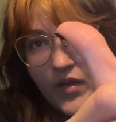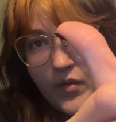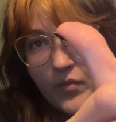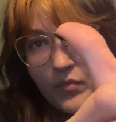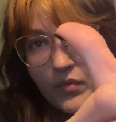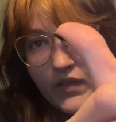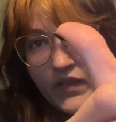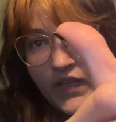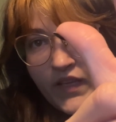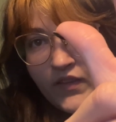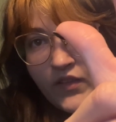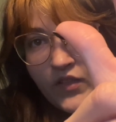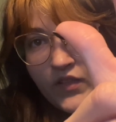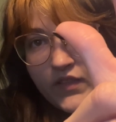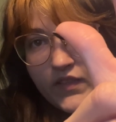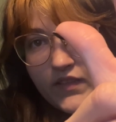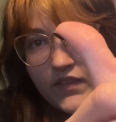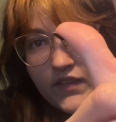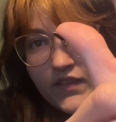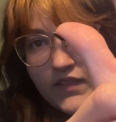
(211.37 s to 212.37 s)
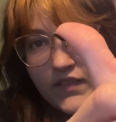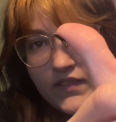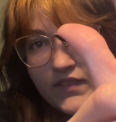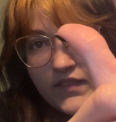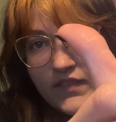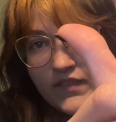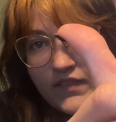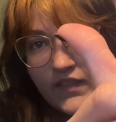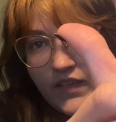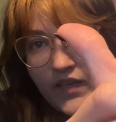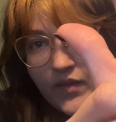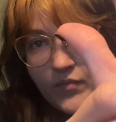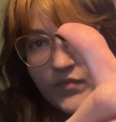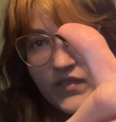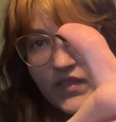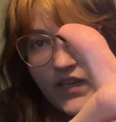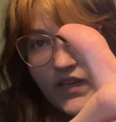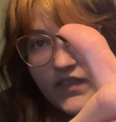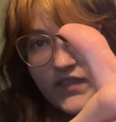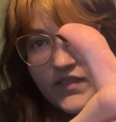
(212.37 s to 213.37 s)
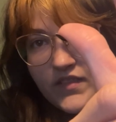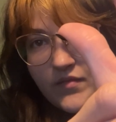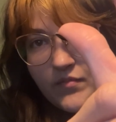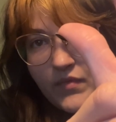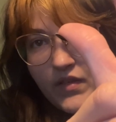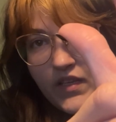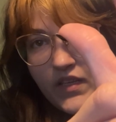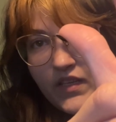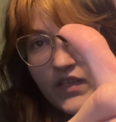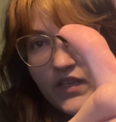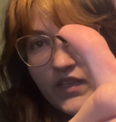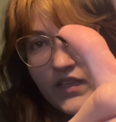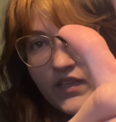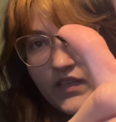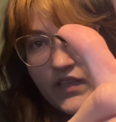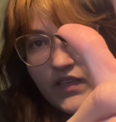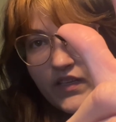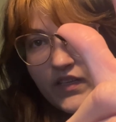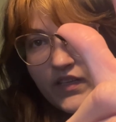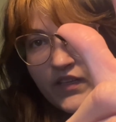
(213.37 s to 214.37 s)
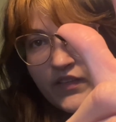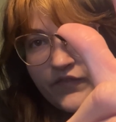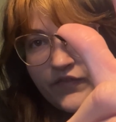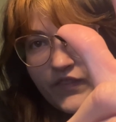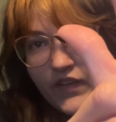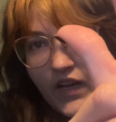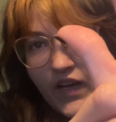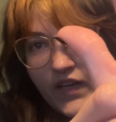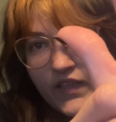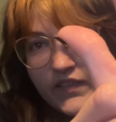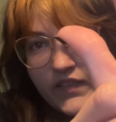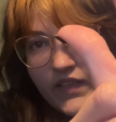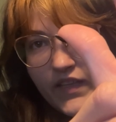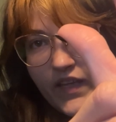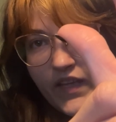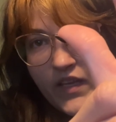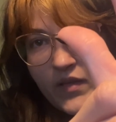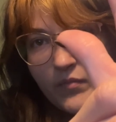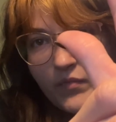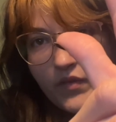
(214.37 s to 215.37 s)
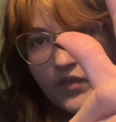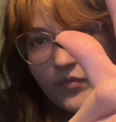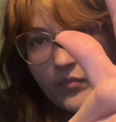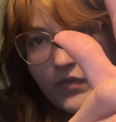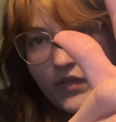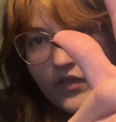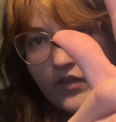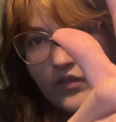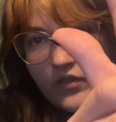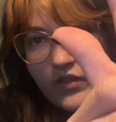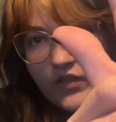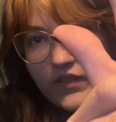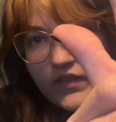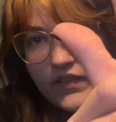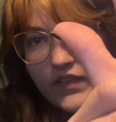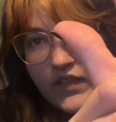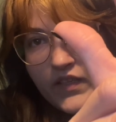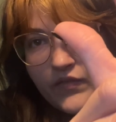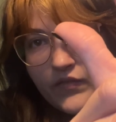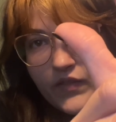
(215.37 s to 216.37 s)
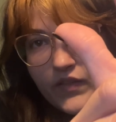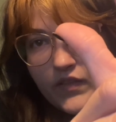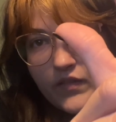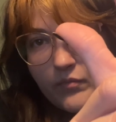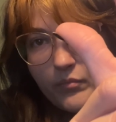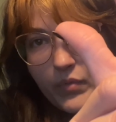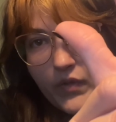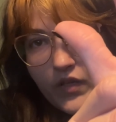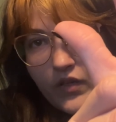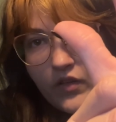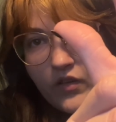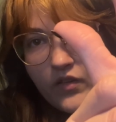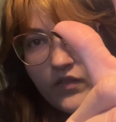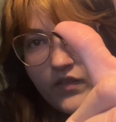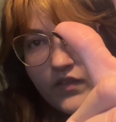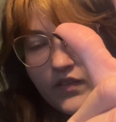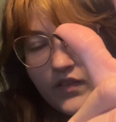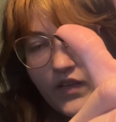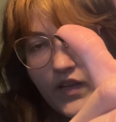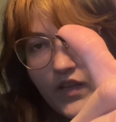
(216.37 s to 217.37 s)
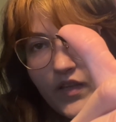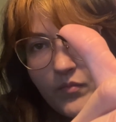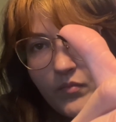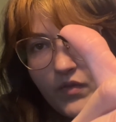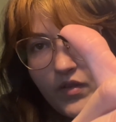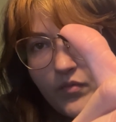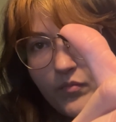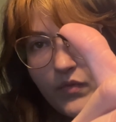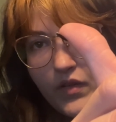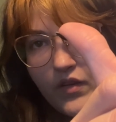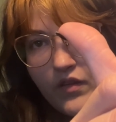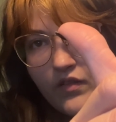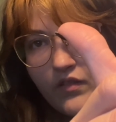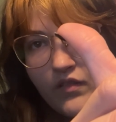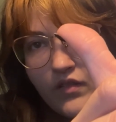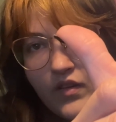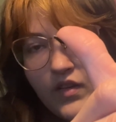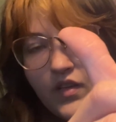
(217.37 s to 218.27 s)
But they look the same size to me, and if not, the 8mm looks even bigger than the 9mm.